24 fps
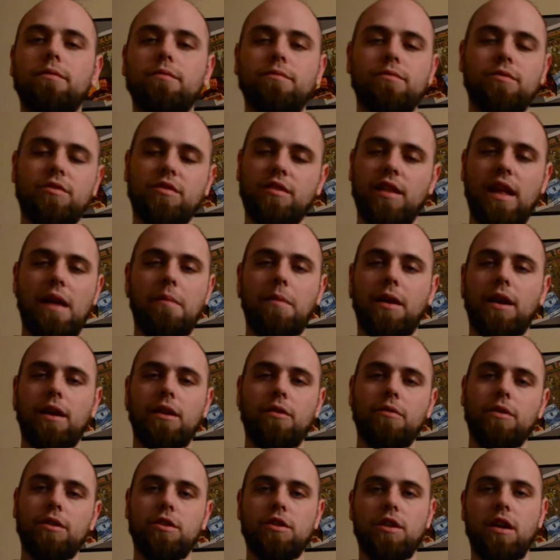slamming
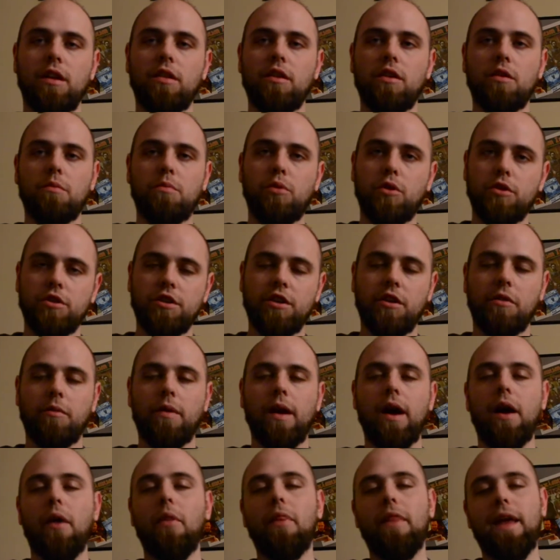into each other, pushing
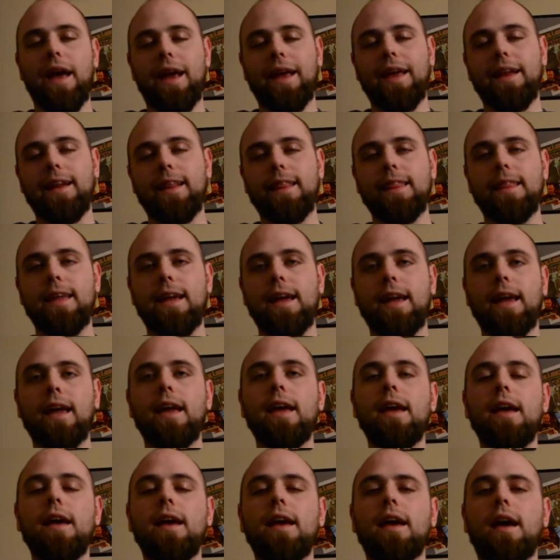around, that kind of thing.
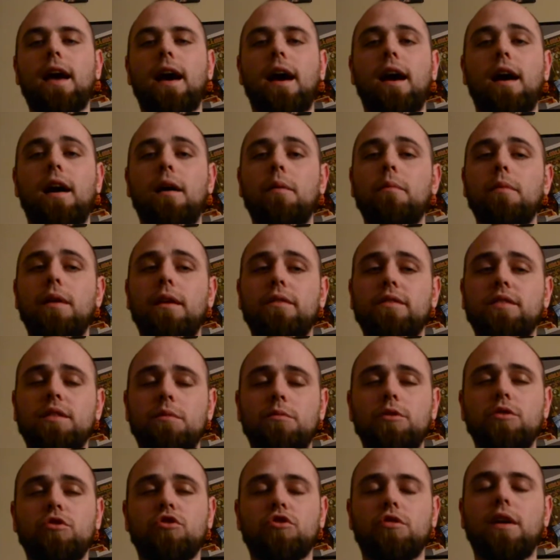If
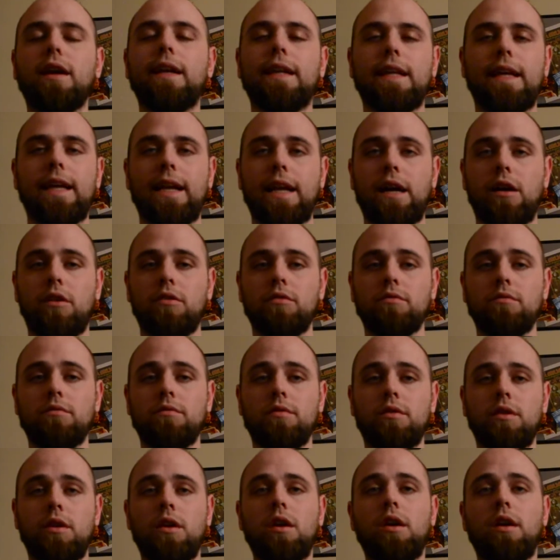someone's trying to get out,
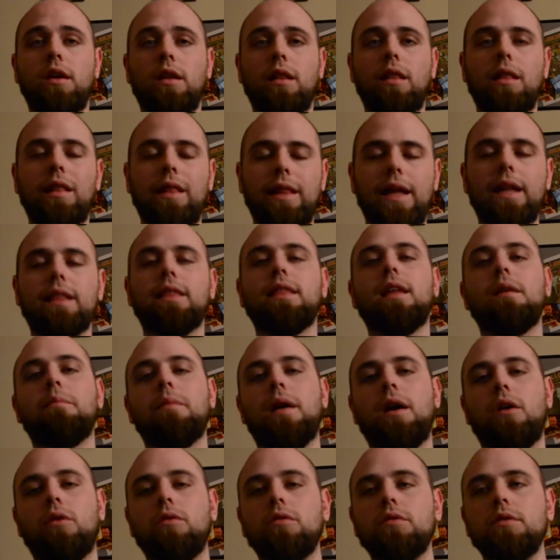let them
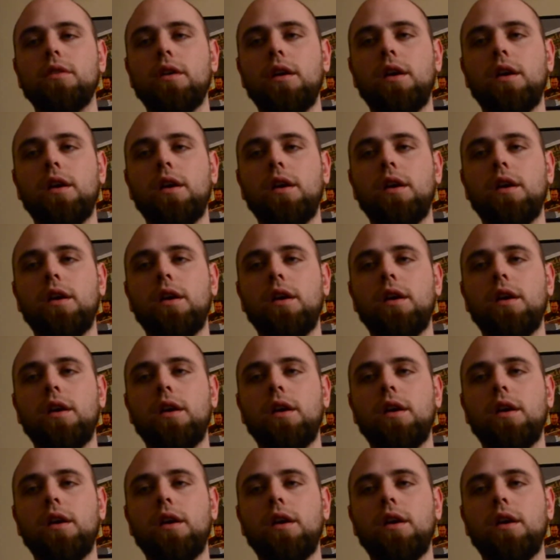out.